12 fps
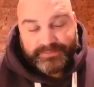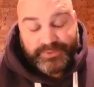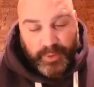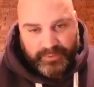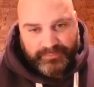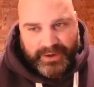
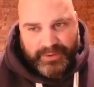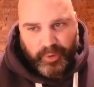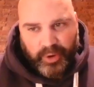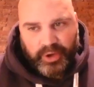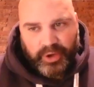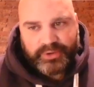12-round
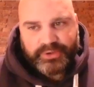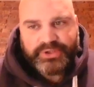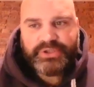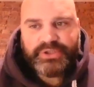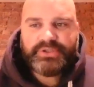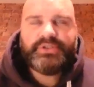war.
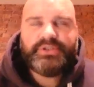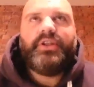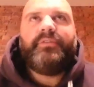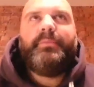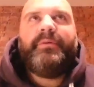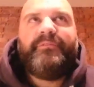
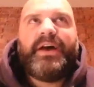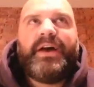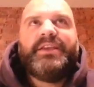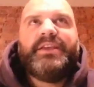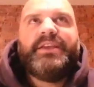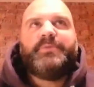From a
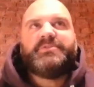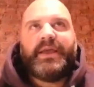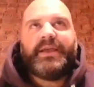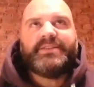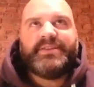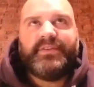fighter's
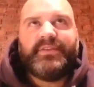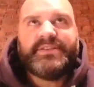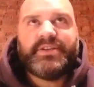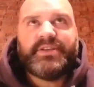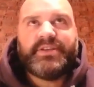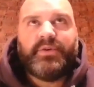perspective,
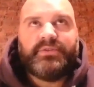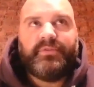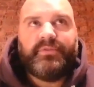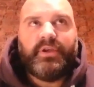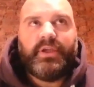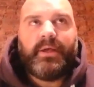here's a question
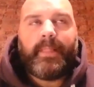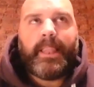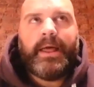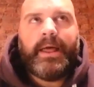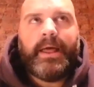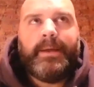for you.
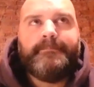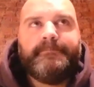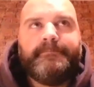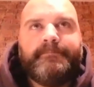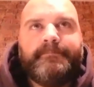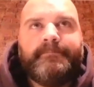
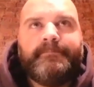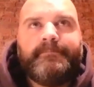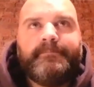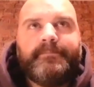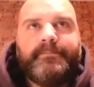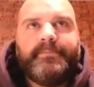
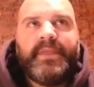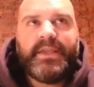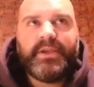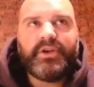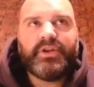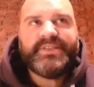The
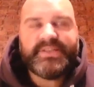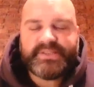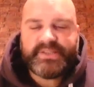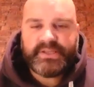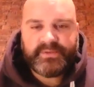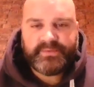
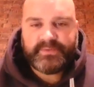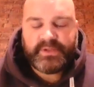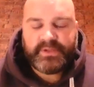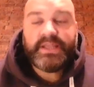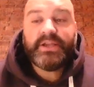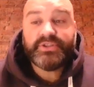
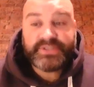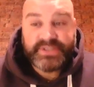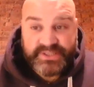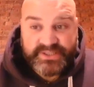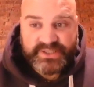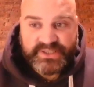
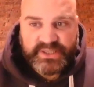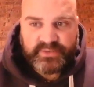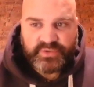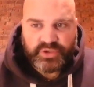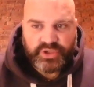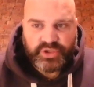inconsistency of
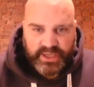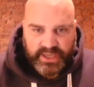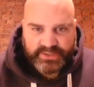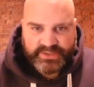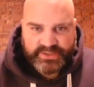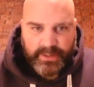judging
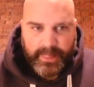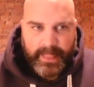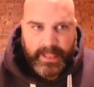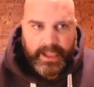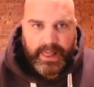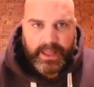cards,
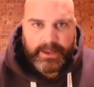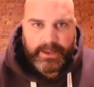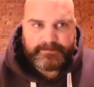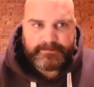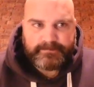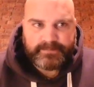
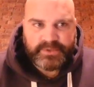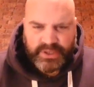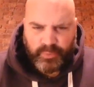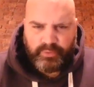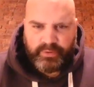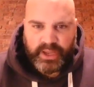does
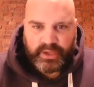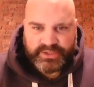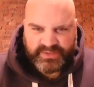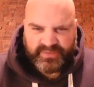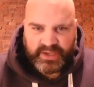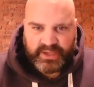that worry you as
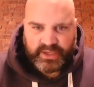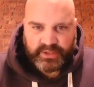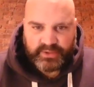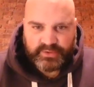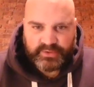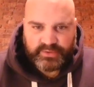a fighter?
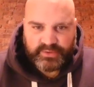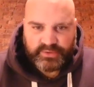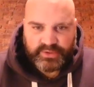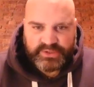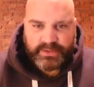That